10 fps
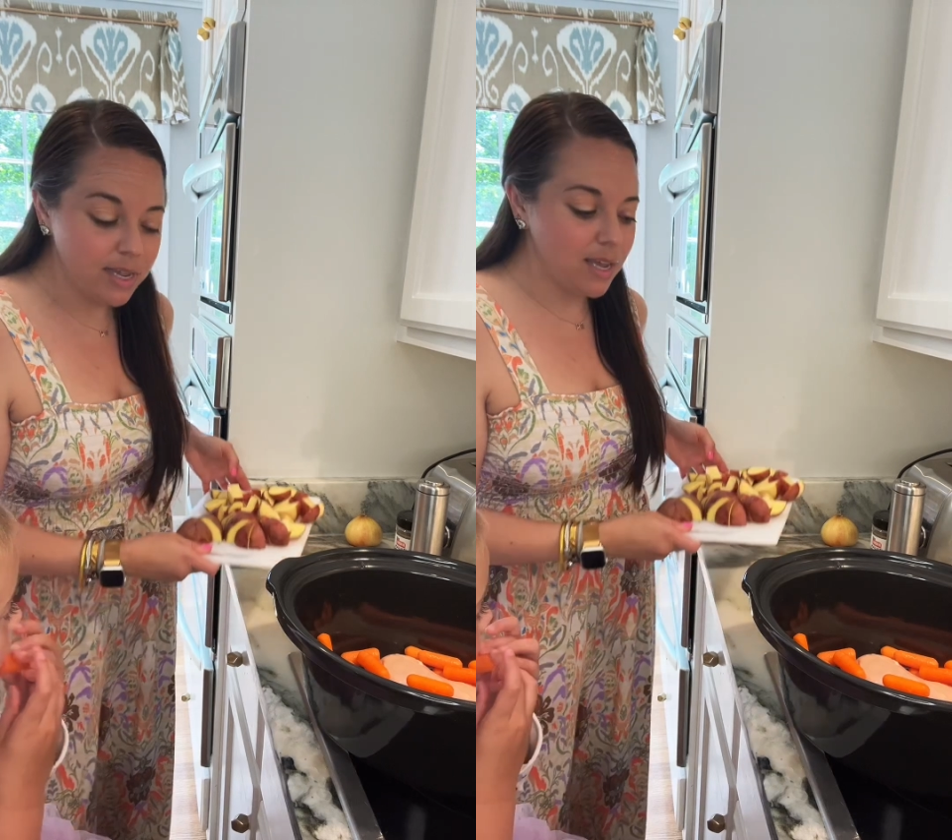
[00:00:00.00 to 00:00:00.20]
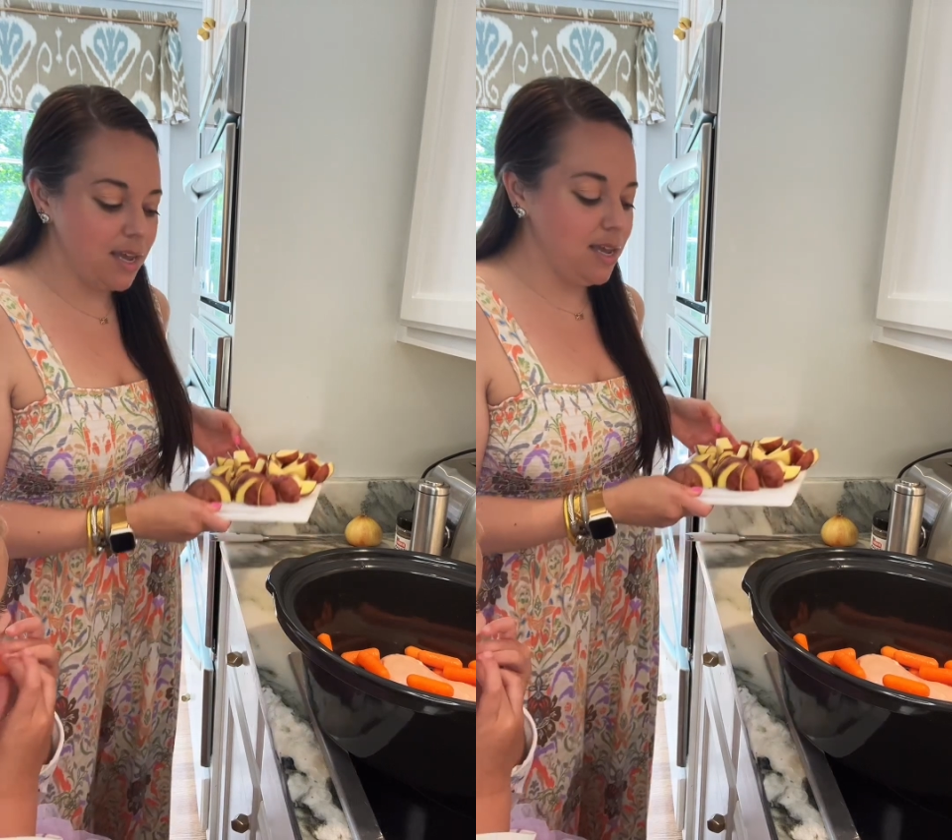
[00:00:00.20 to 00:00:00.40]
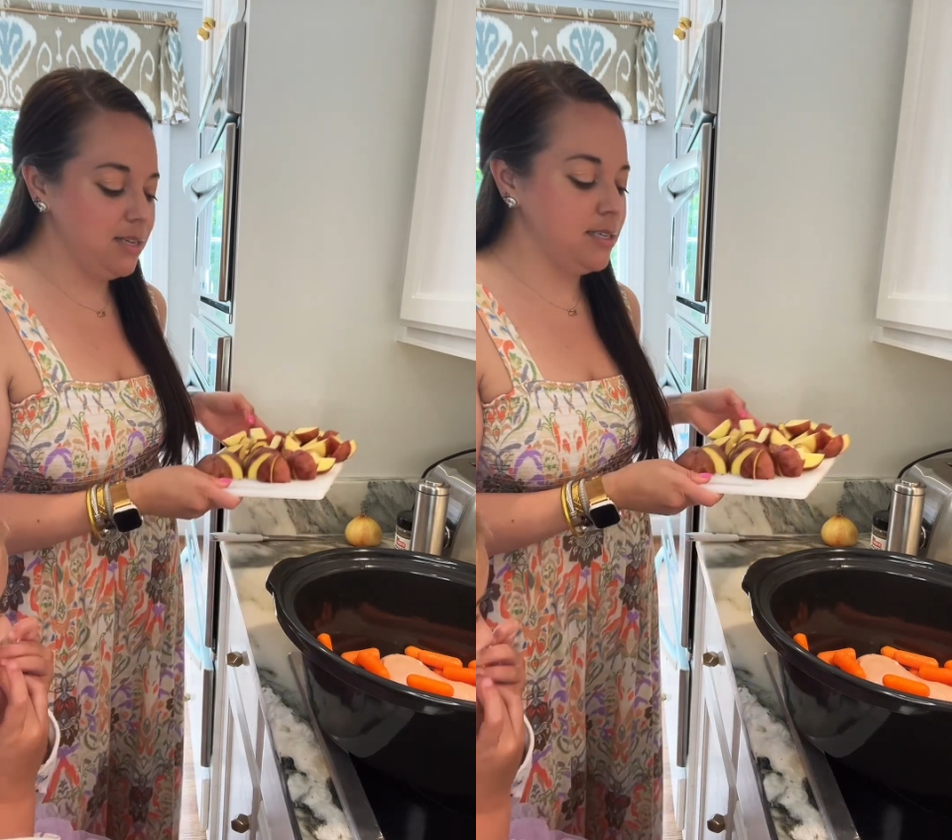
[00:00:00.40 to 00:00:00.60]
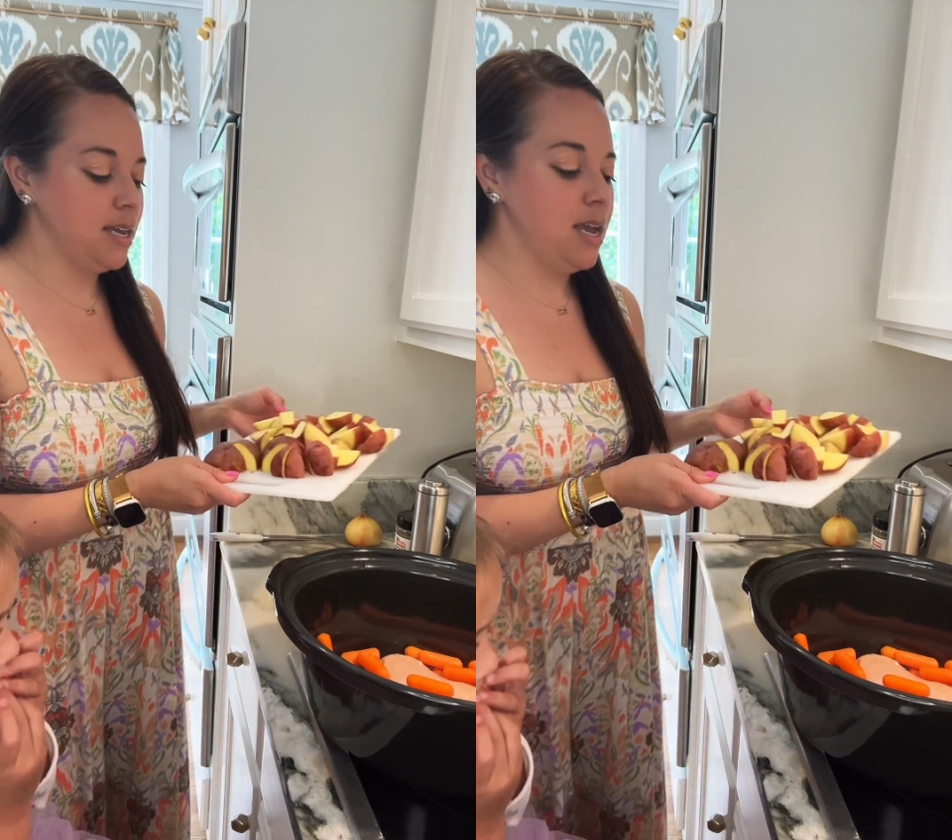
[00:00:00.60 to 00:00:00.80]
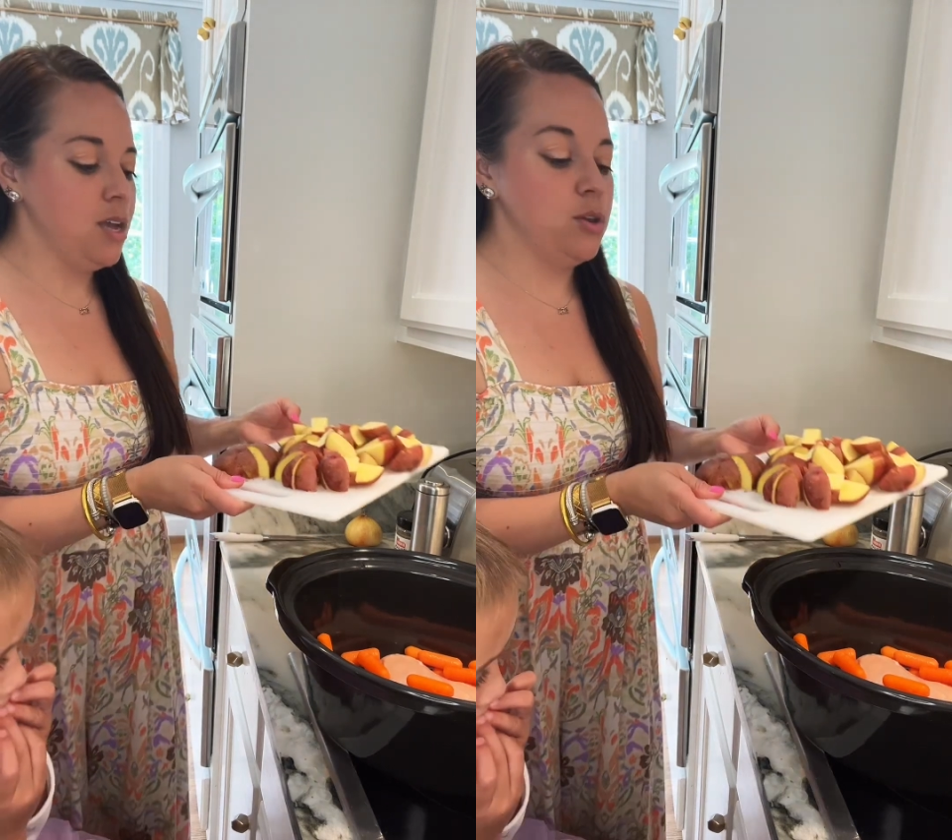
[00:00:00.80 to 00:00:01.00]
and
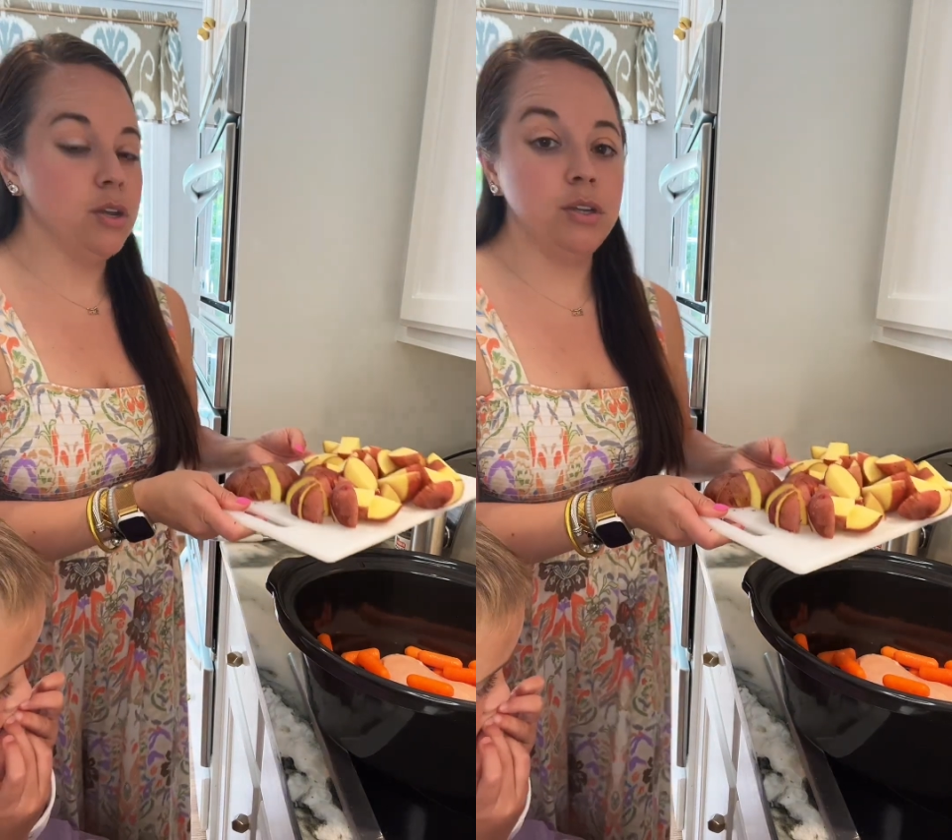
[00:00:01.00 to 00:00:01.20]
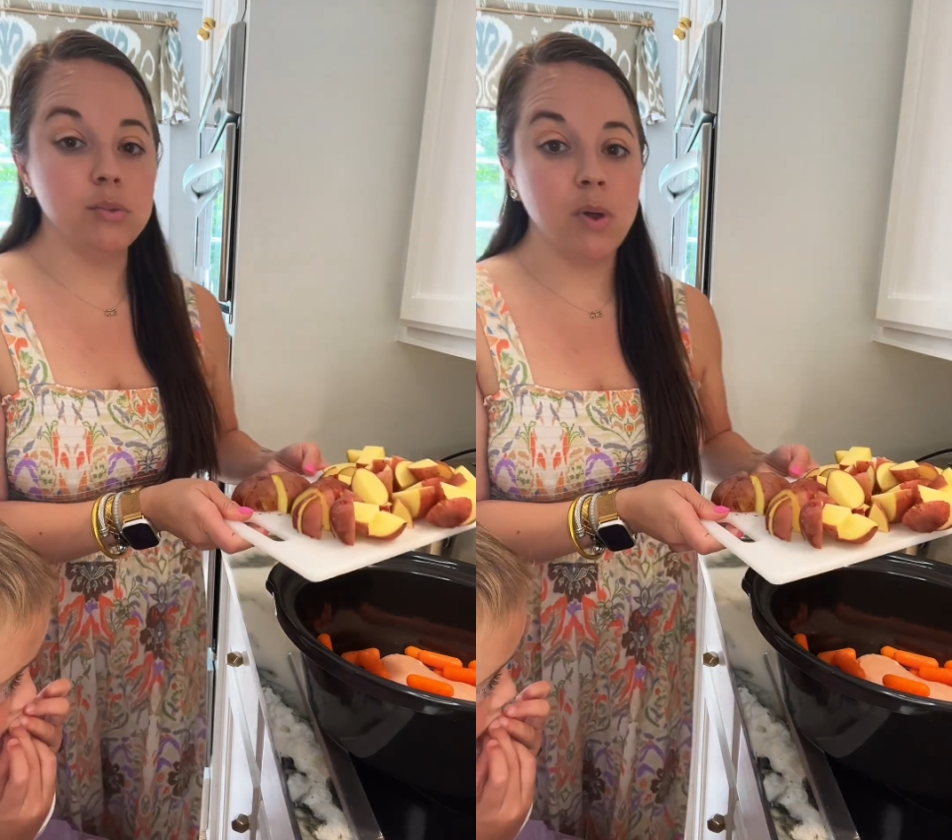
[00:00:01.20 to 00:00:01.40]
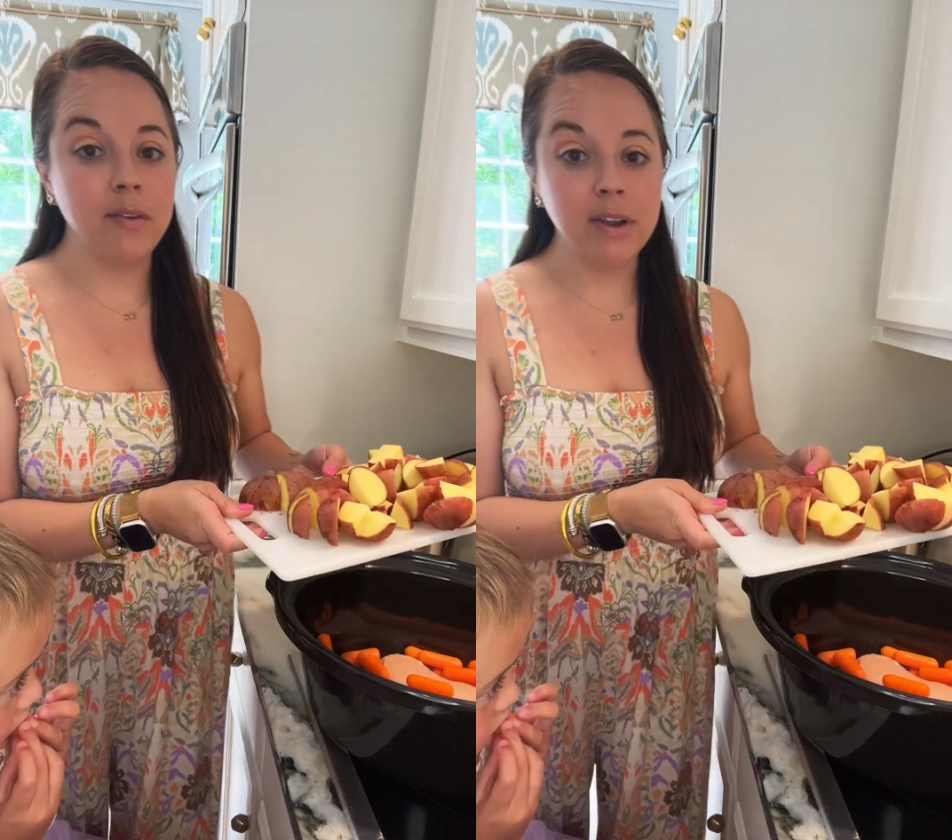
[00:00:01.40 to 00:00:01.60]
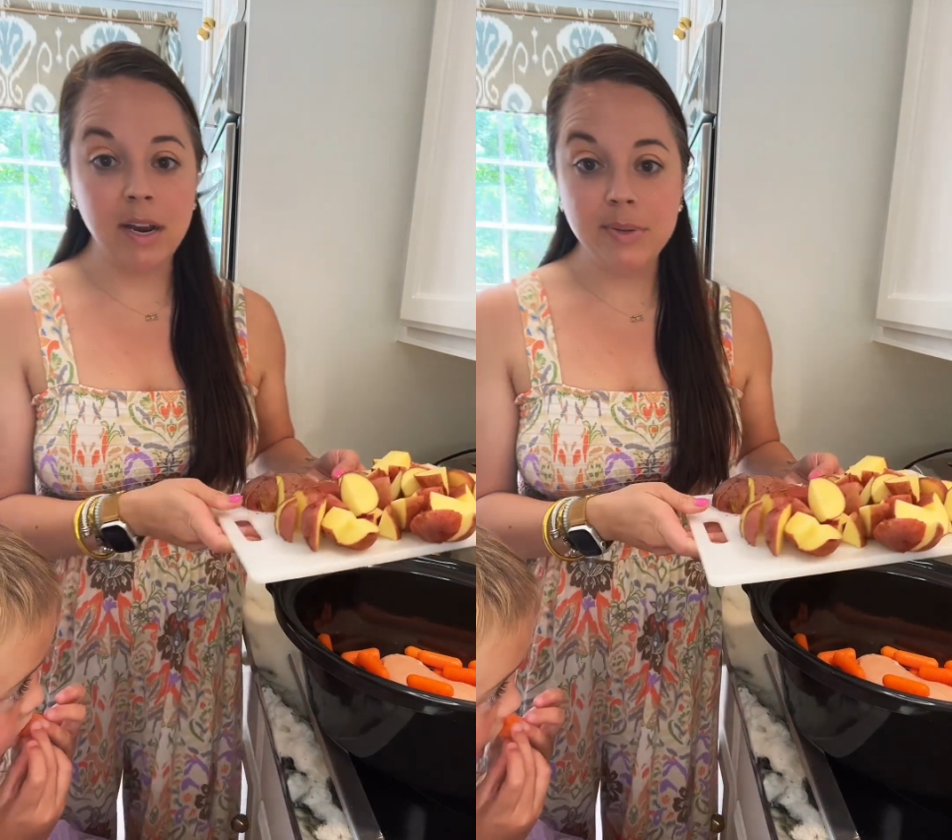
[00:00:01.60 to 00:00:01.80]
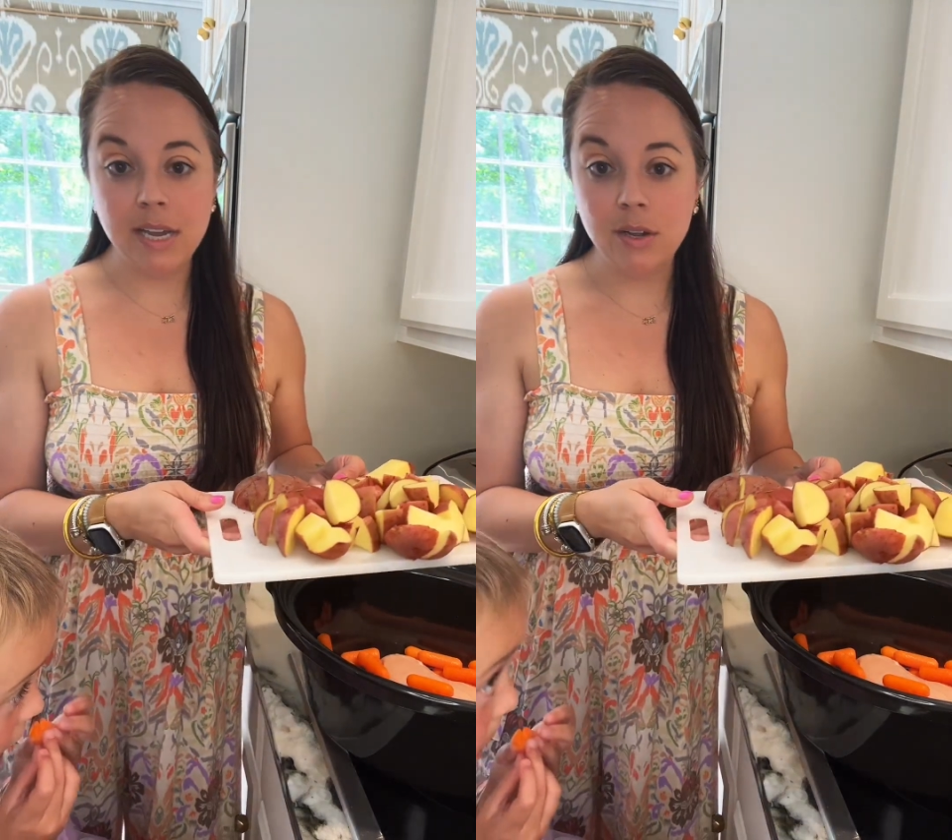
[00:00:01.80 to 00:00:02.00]
you can use whatever kind of
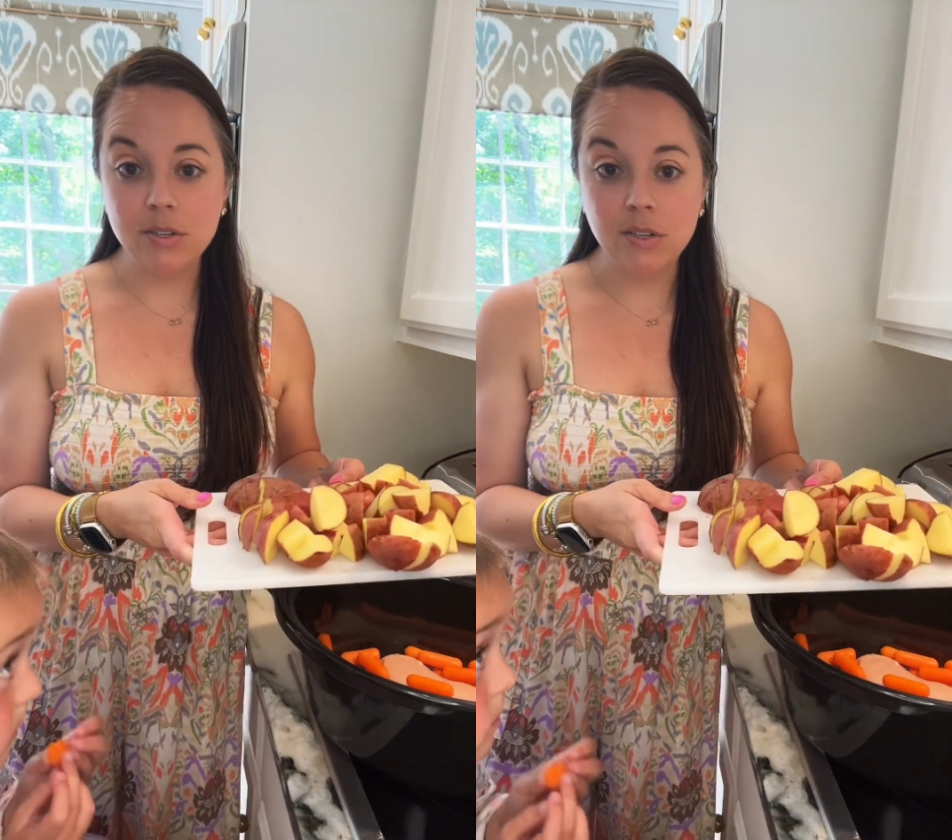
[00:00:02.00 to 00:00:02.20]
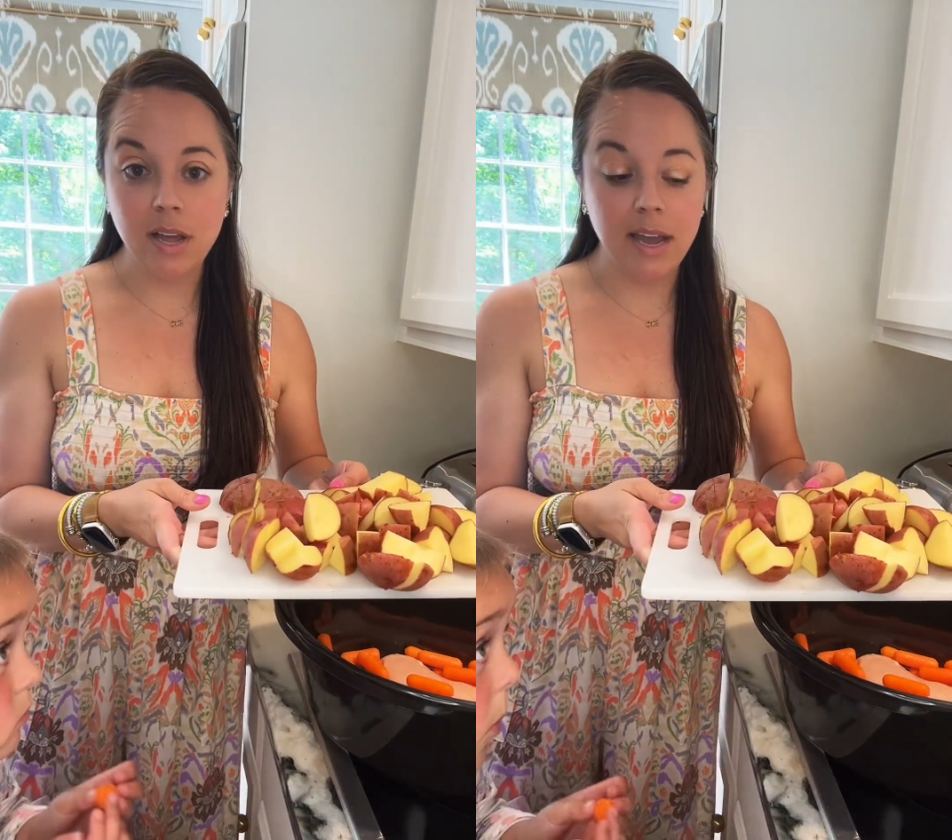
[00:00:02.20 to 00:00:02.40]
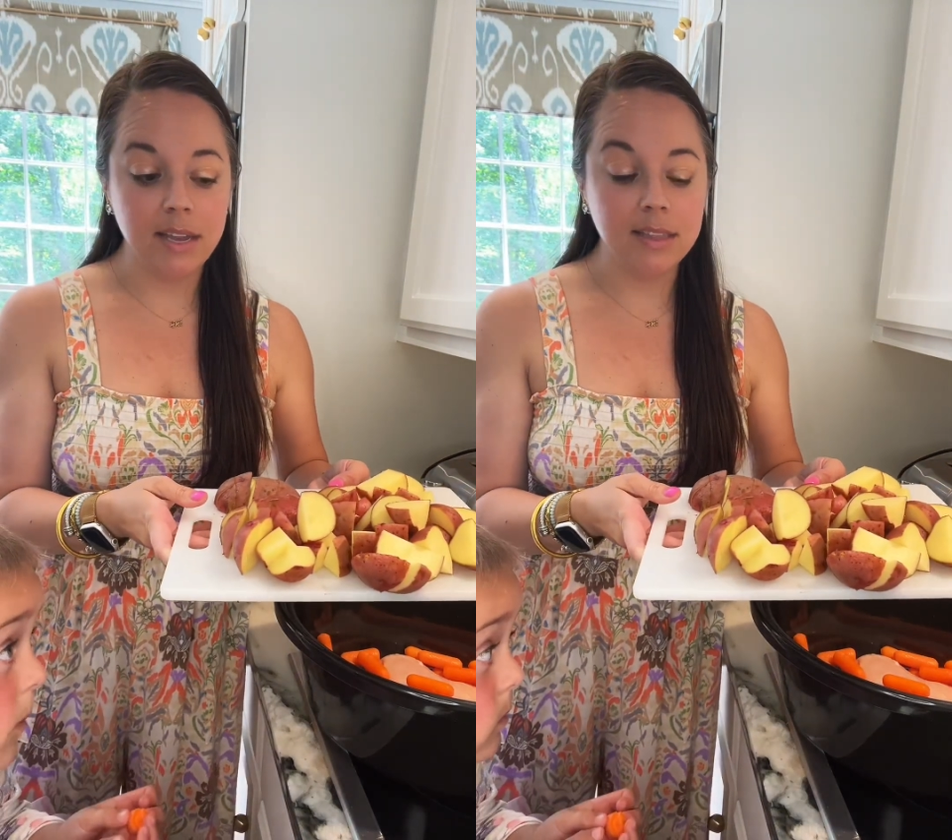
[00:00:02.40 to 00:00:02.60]
potatoes you like.